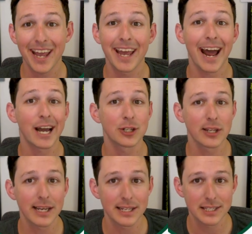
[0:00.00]
it
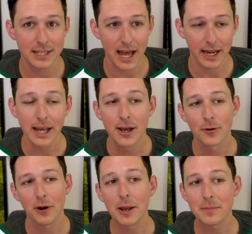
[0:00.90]
actually gets done,
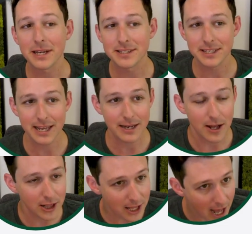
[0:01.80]
right? Because in
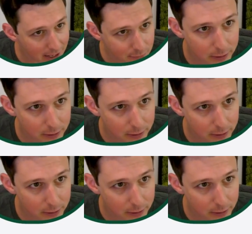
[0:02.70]
a lot of